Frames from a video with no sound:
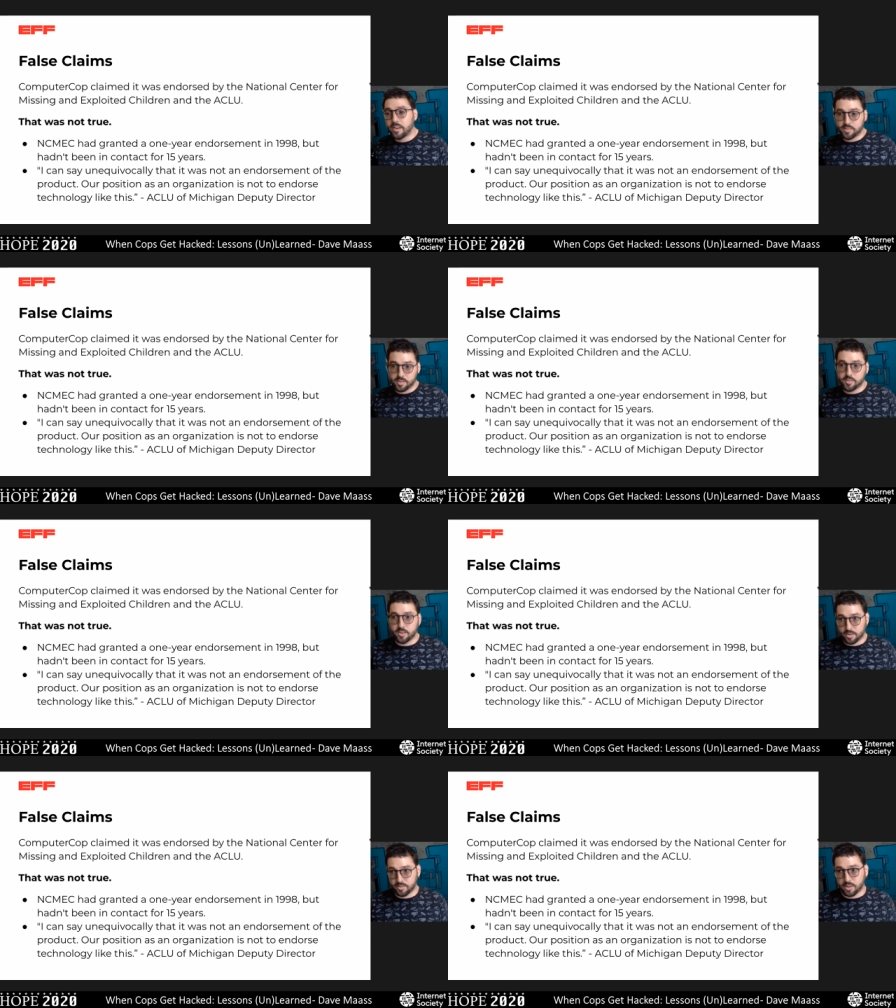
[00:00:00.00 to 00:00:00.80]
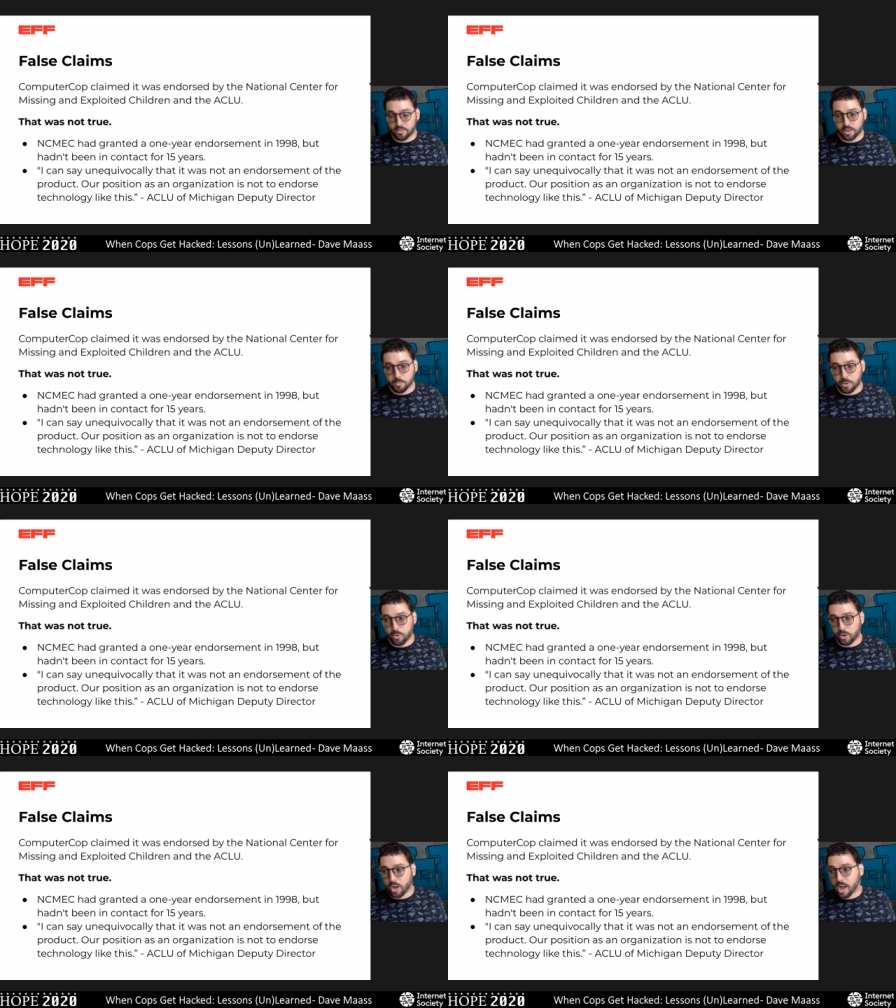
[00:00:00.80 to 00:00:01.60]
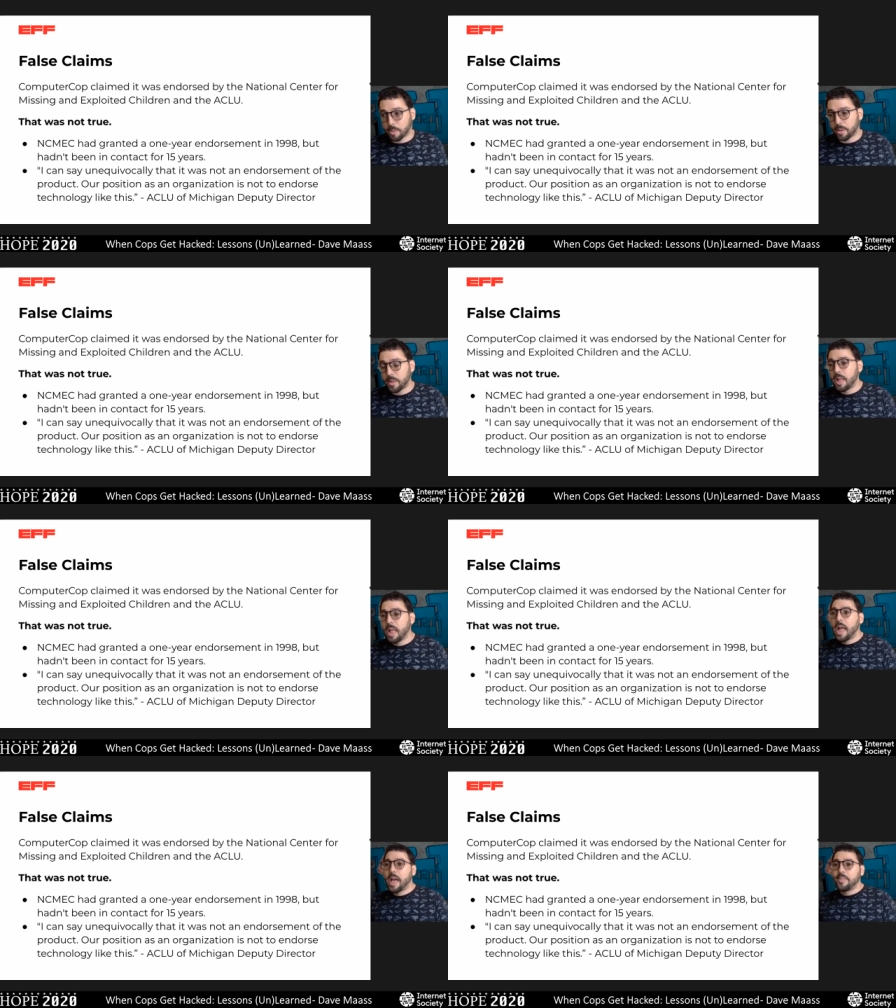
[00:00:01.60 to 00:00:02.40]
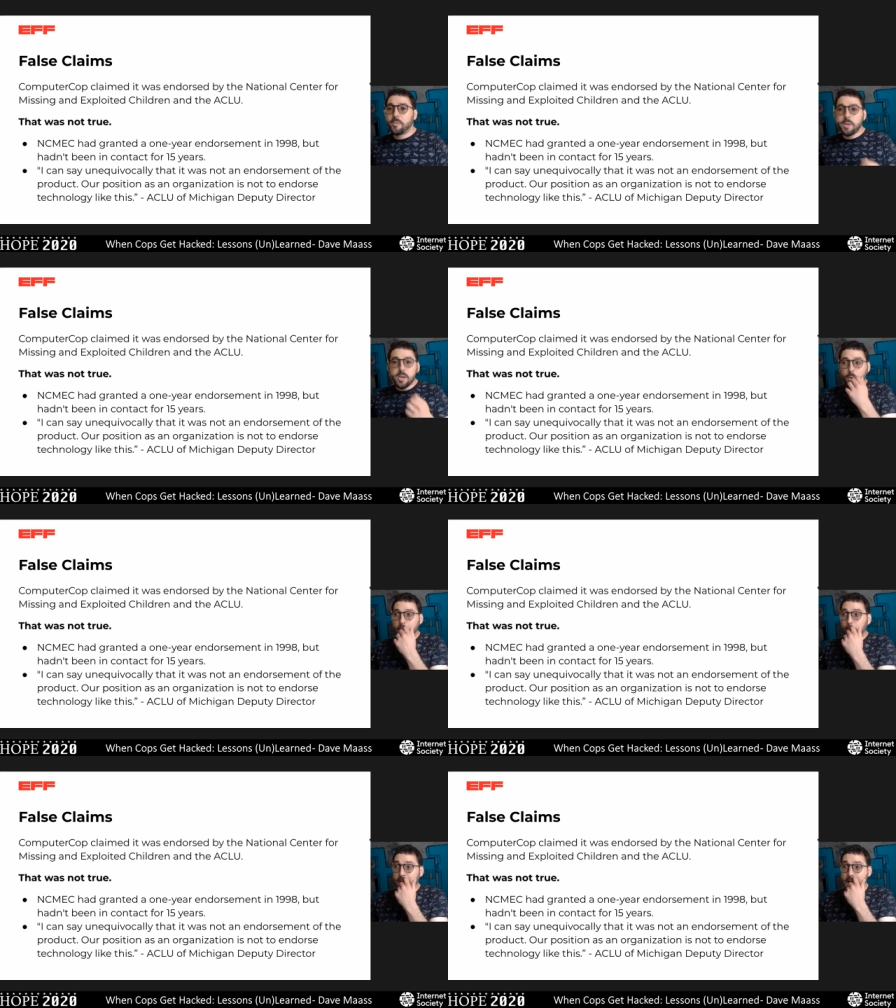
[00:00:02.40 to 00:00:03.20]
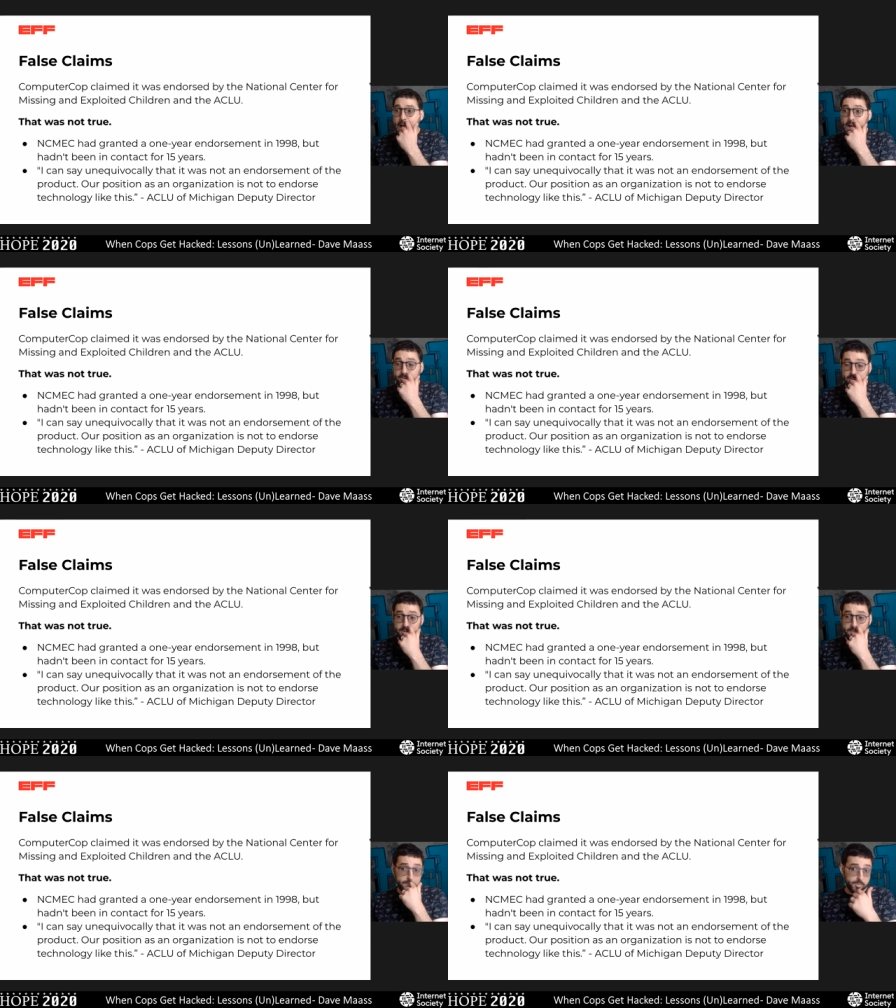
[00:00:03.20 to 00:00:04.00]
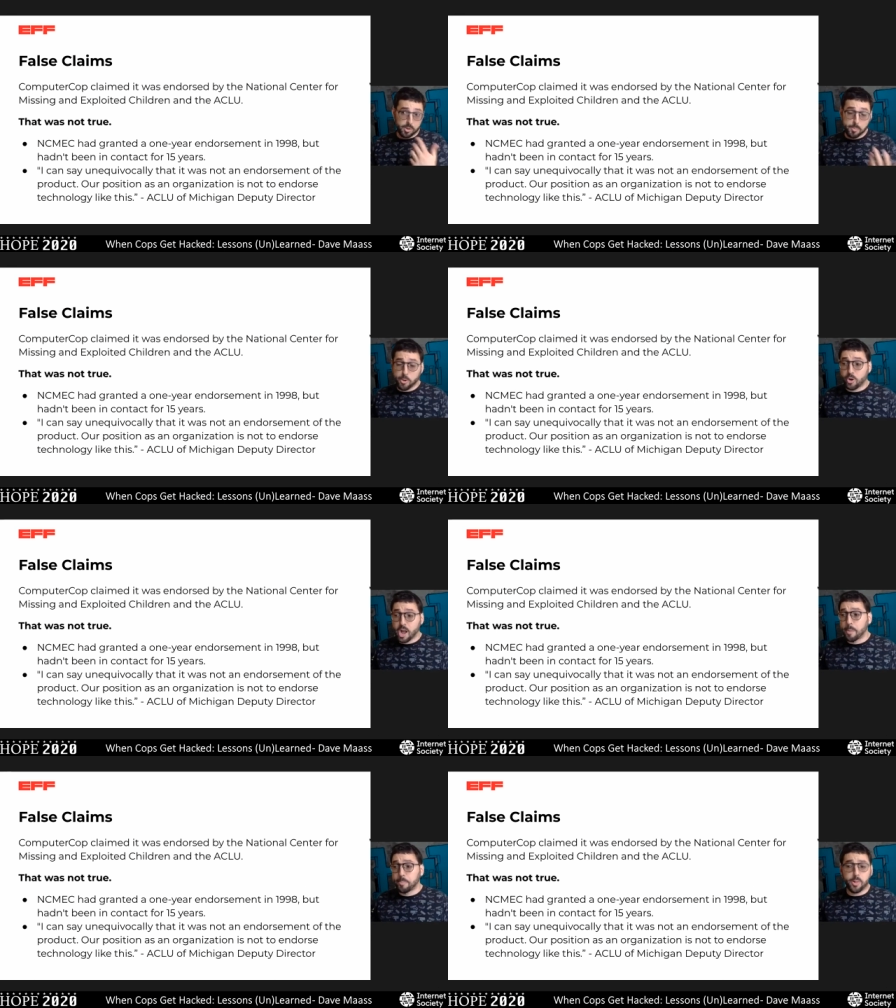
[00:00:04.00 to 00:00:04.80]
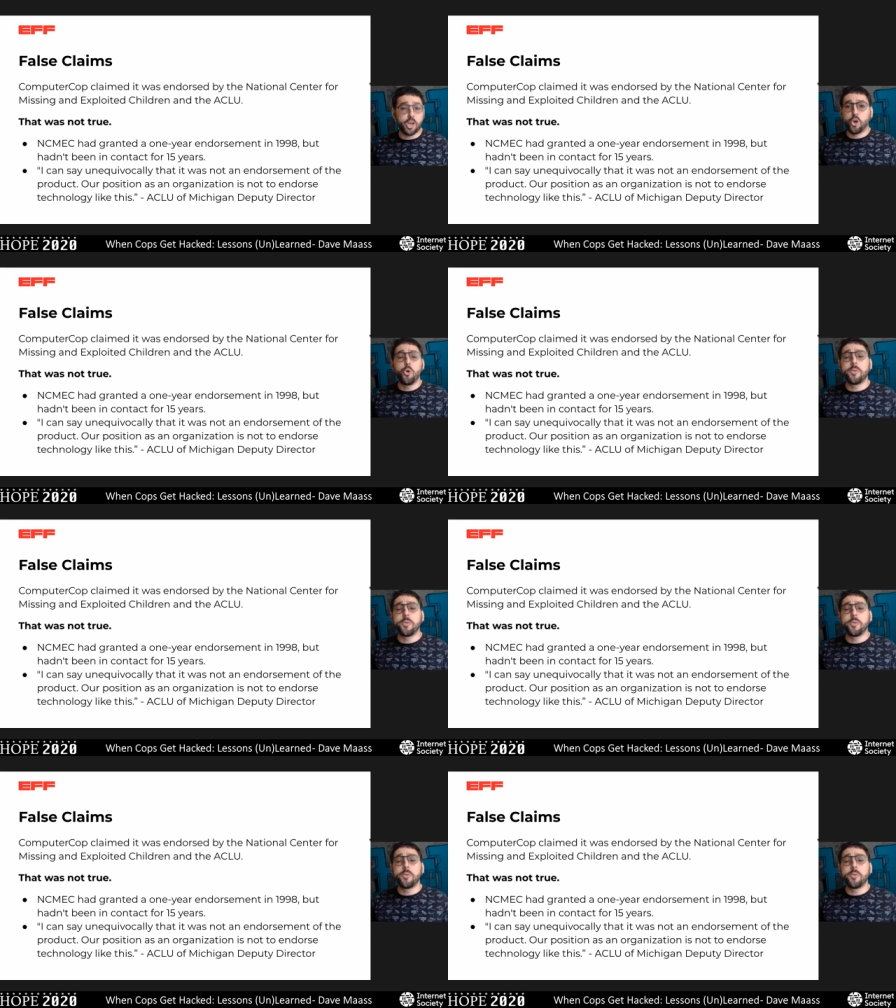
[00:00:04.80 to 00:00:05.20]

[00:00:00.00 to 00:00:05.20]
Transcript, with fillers: a cease and desist to ComputerCOP. And then meanwhile, when I asked ComputerCOP like who